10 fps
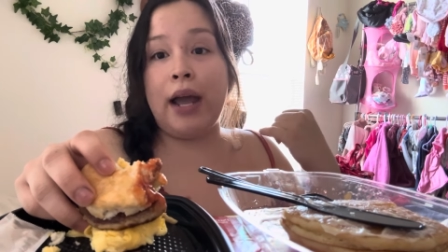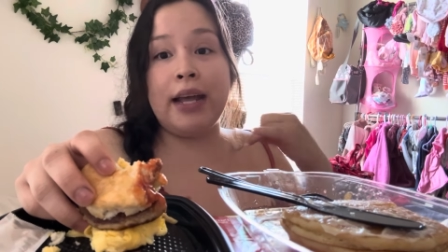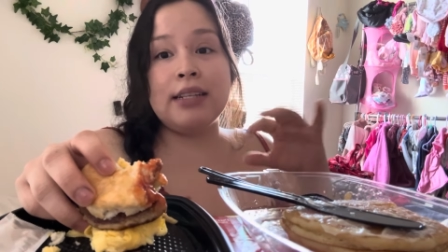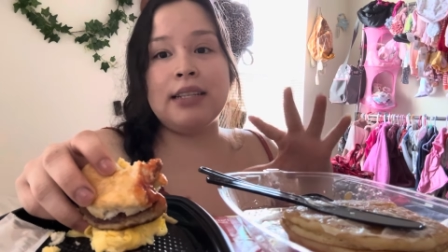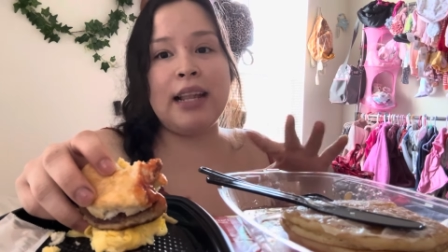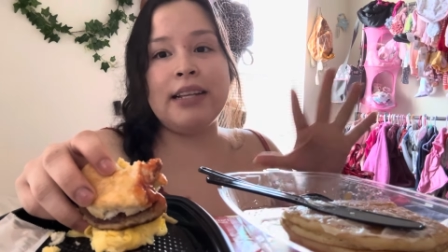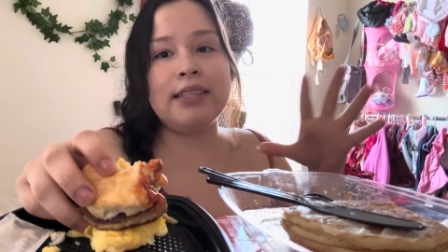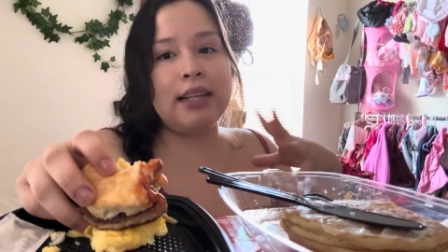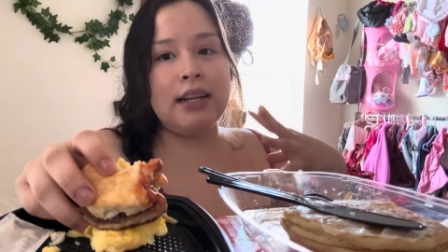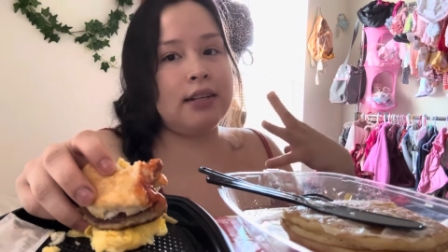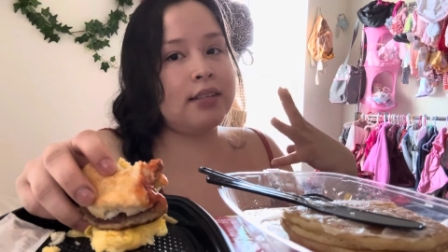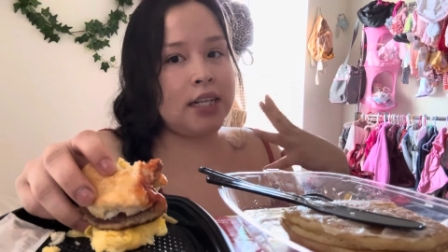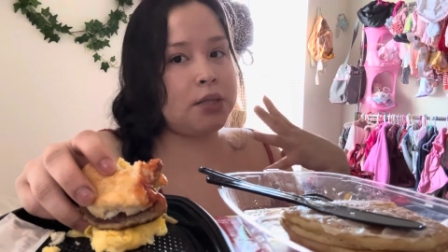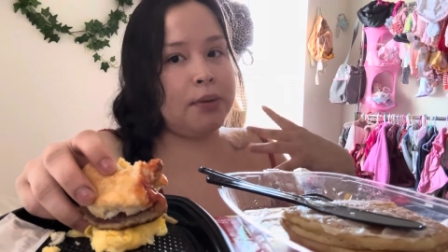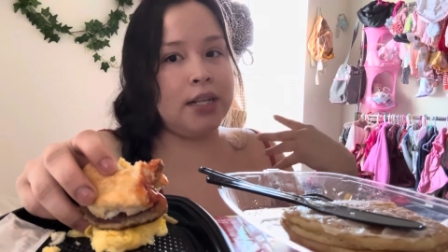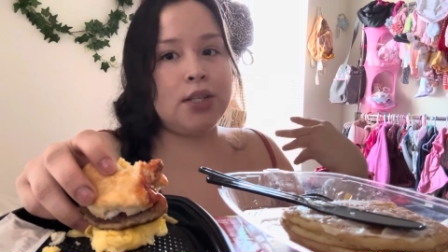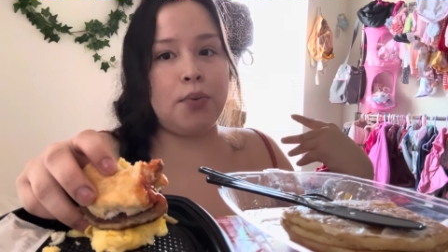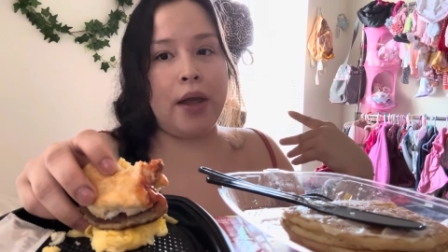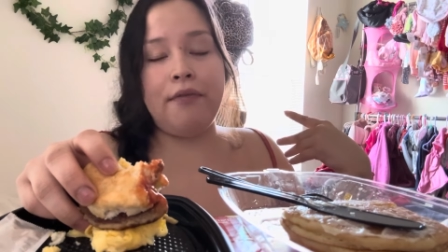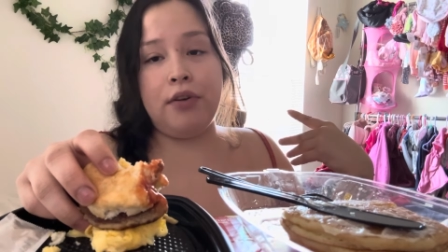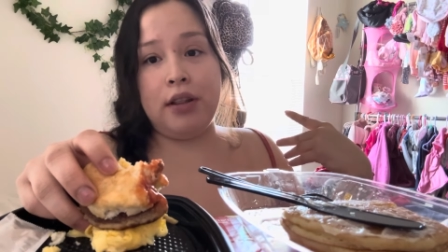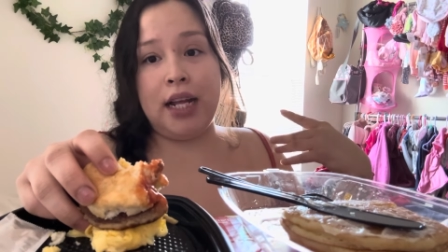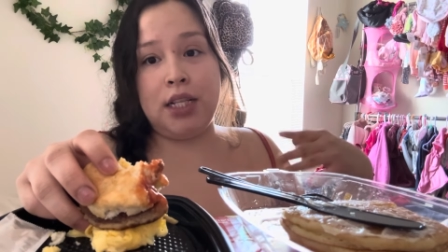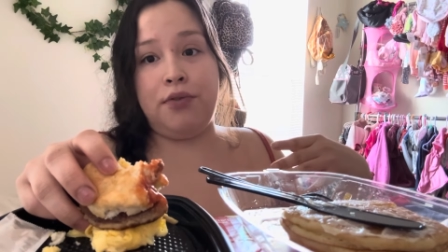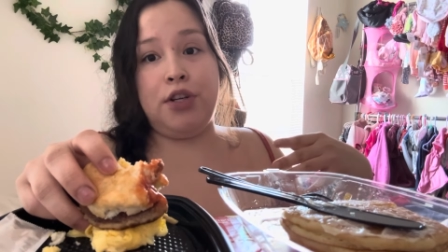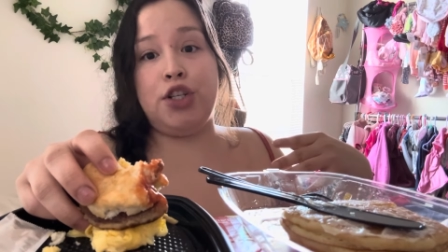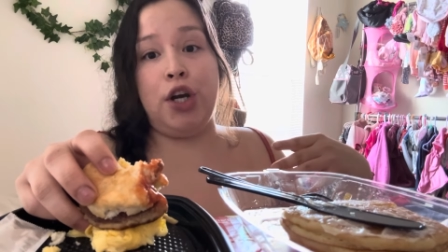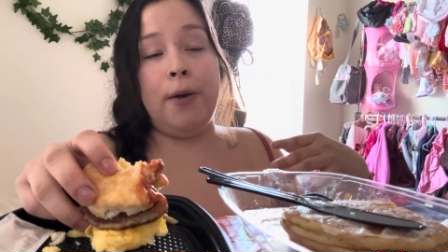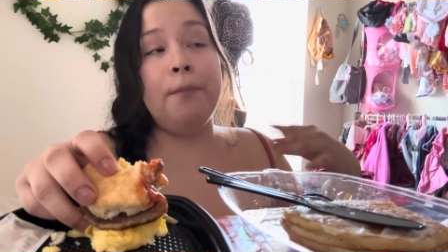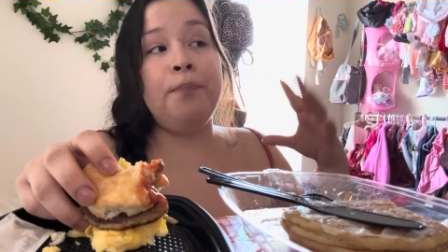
It's less than six minutes away, for, that's for sure.